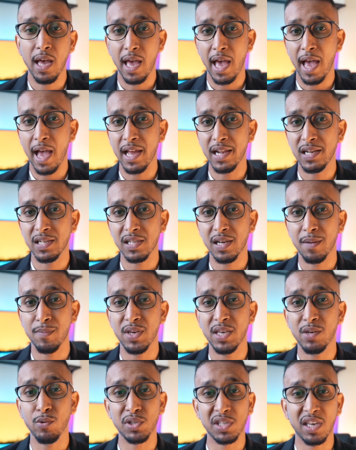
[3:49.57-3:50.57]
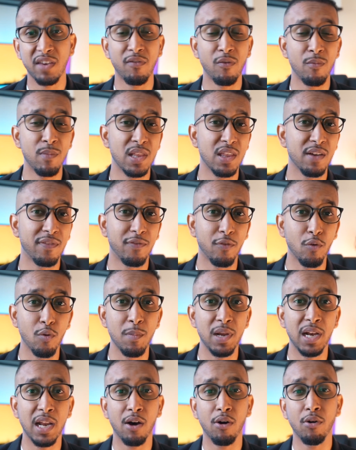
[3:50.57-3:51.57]
and he was giving me the
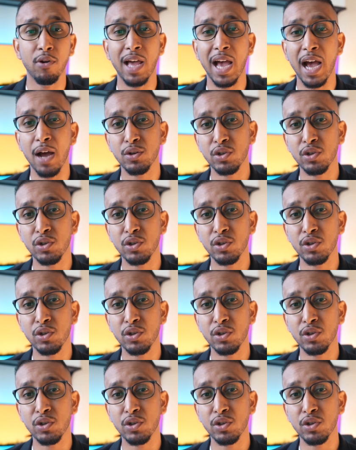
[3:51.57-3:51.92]
formula on how